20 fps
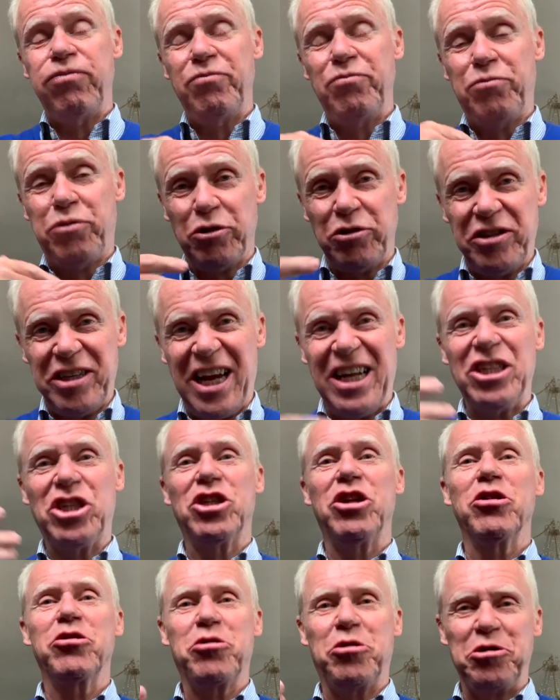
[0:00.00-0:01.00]

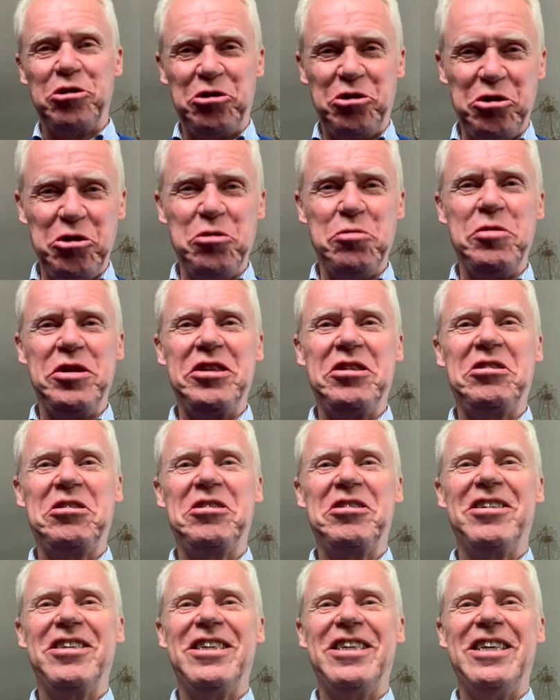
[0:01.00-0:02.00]
potential
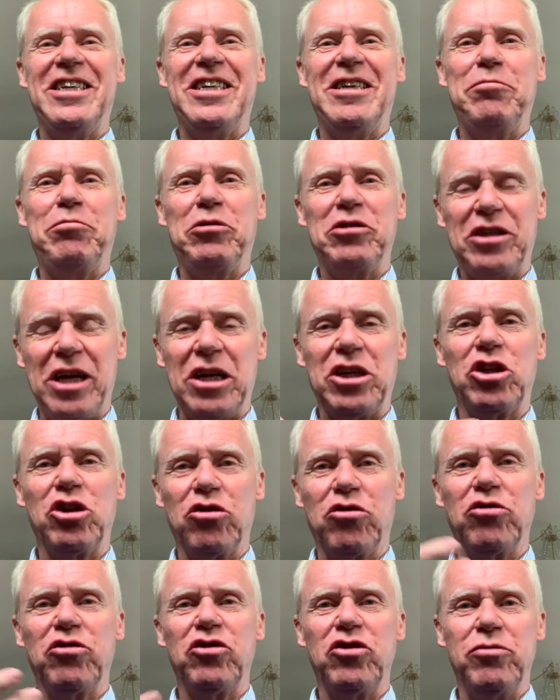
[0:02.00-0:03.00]
consumers,
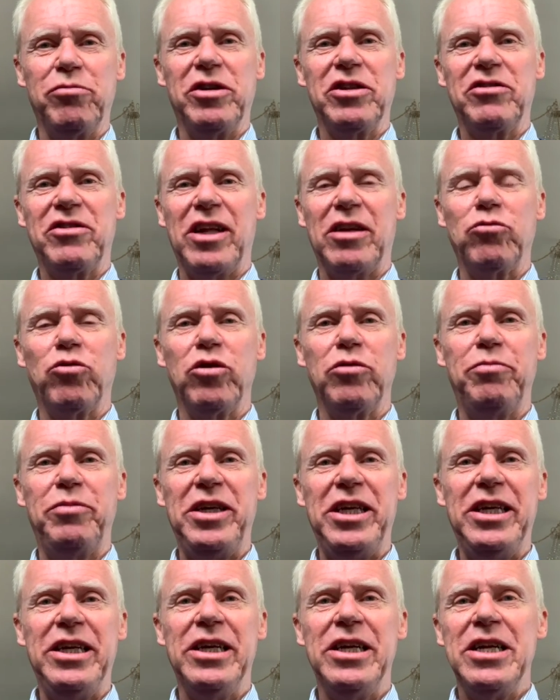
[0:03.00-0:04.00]
that would
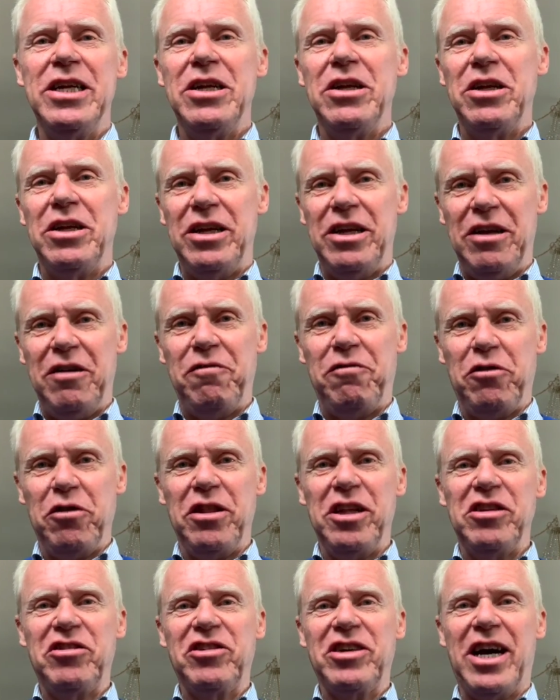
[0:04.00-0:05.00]
be for
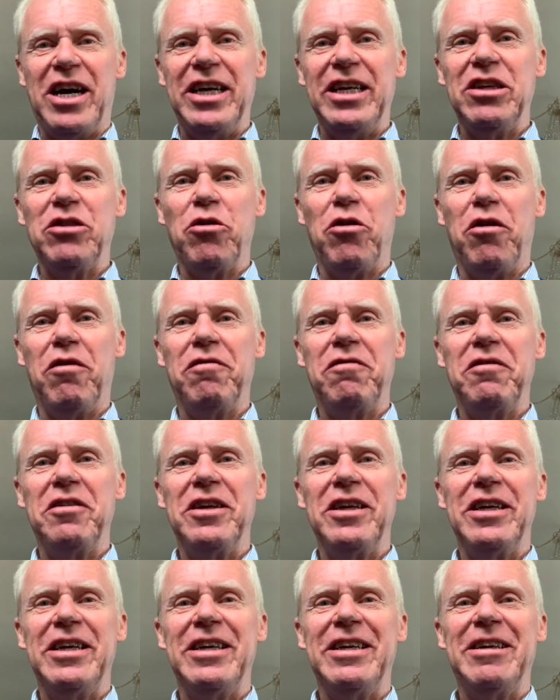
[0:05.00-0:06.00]
this kind of
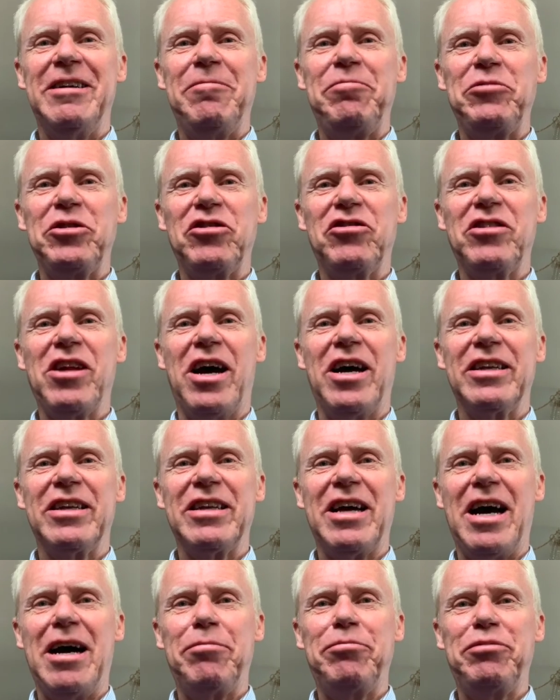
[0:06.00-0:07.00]

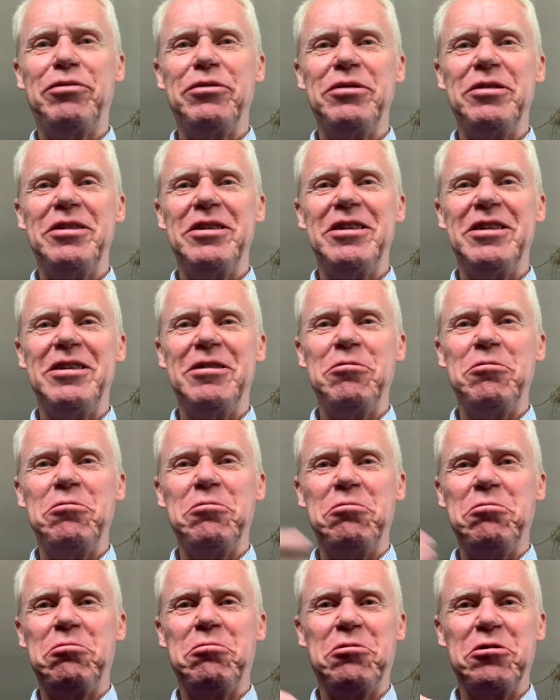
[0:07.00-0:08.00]
startup,
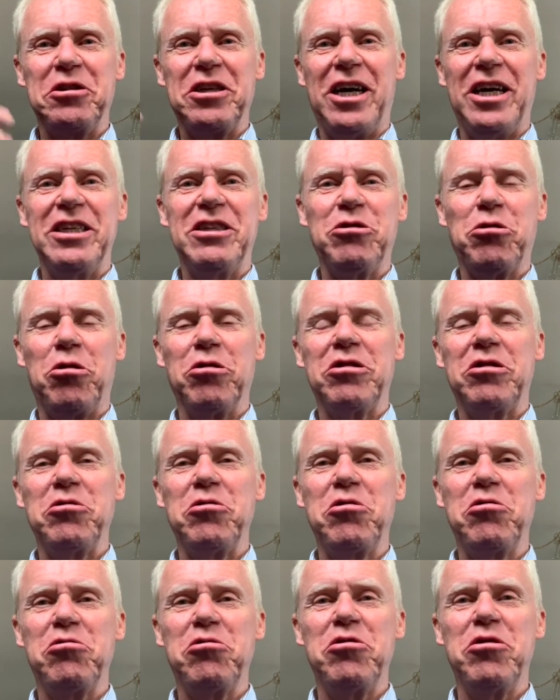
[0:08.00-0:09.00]
what I talked you
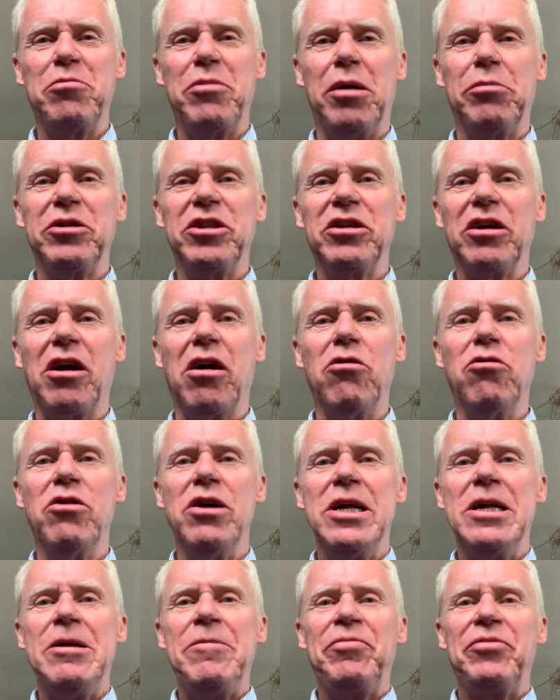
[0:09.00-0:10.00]
through a moment ago,
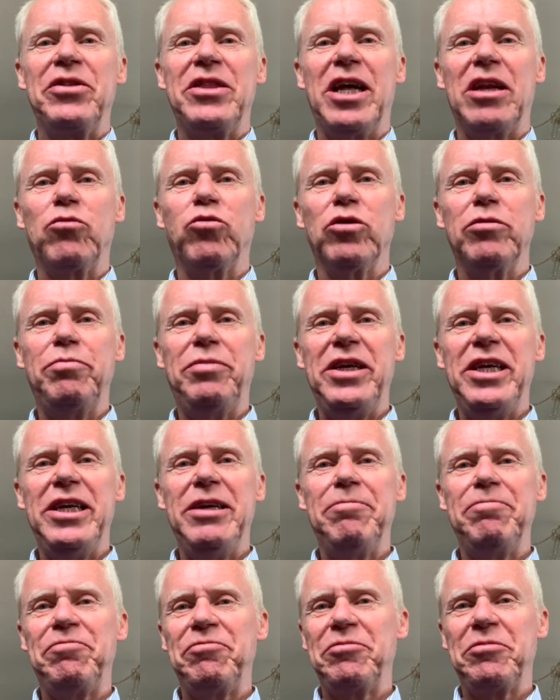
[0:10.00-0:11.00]
that would be